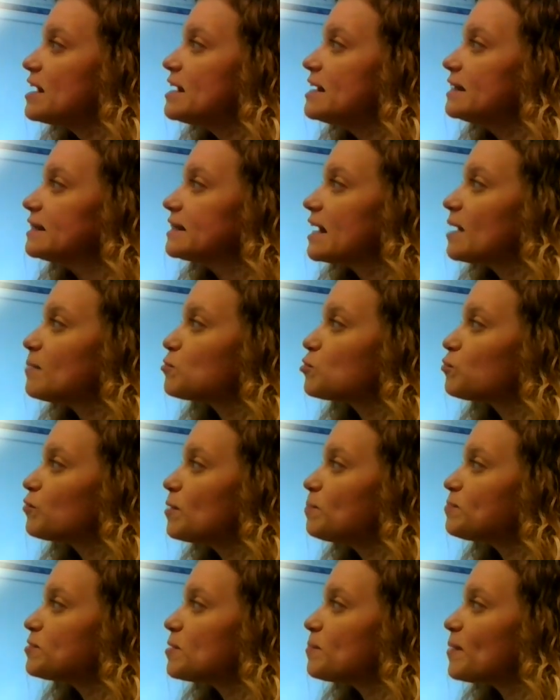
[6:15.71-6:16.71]
Sam
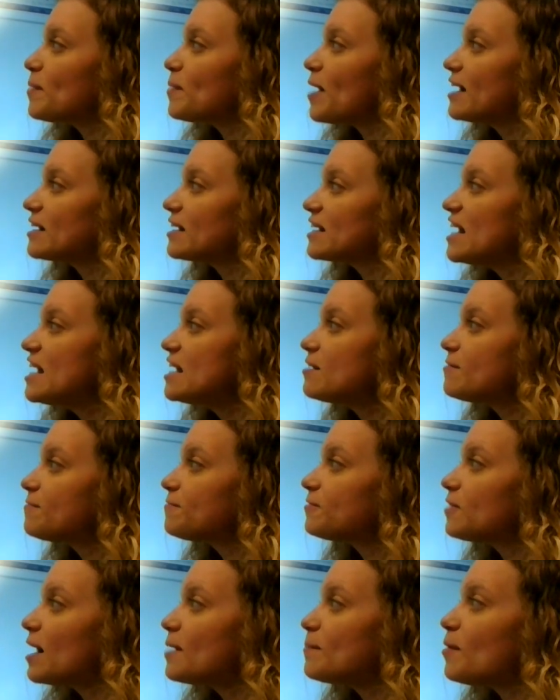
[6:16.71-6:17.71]
gripped the bat and hit a
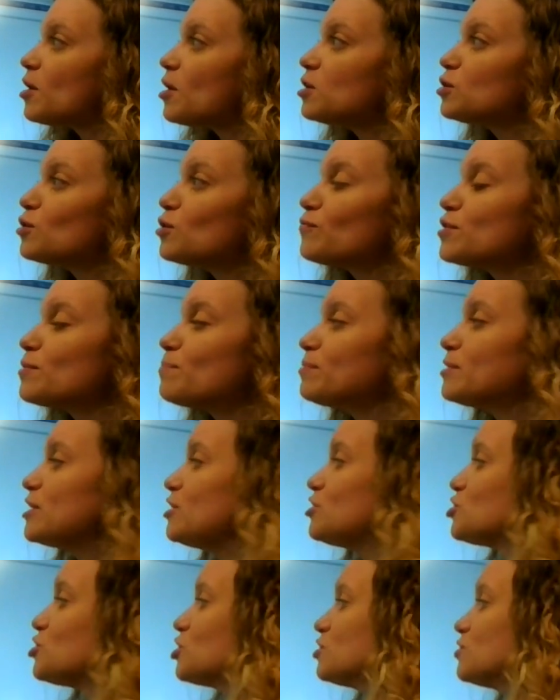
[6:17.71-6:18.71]
fly ball over the
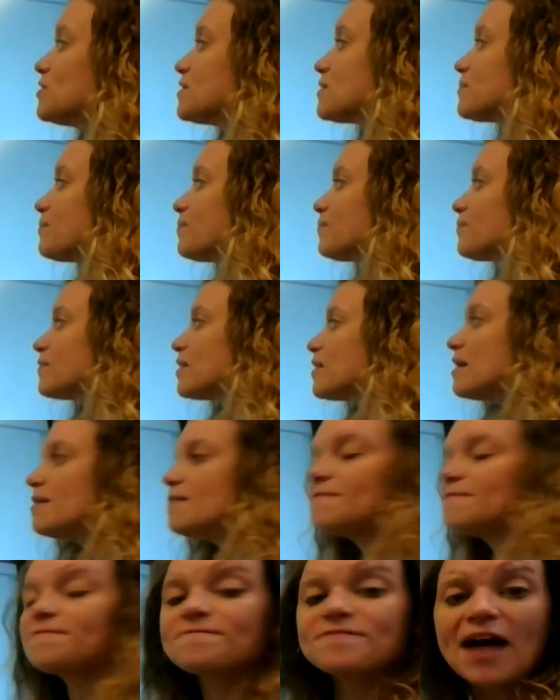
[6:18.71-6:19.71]
bleachers.
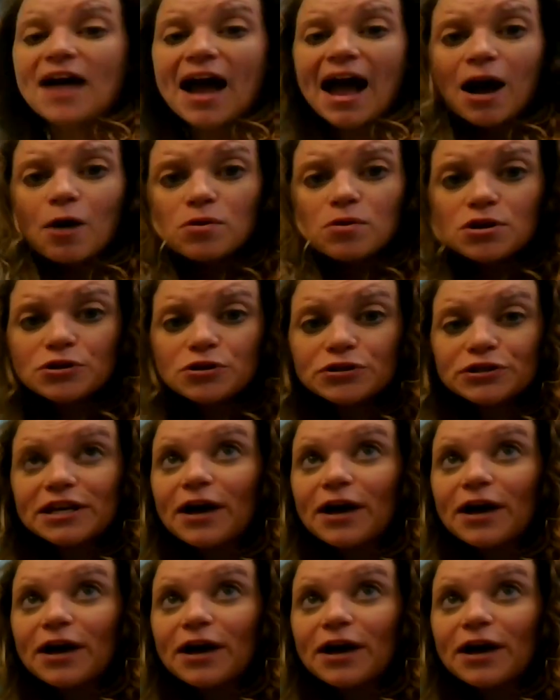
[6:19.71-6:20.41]
"Foul!"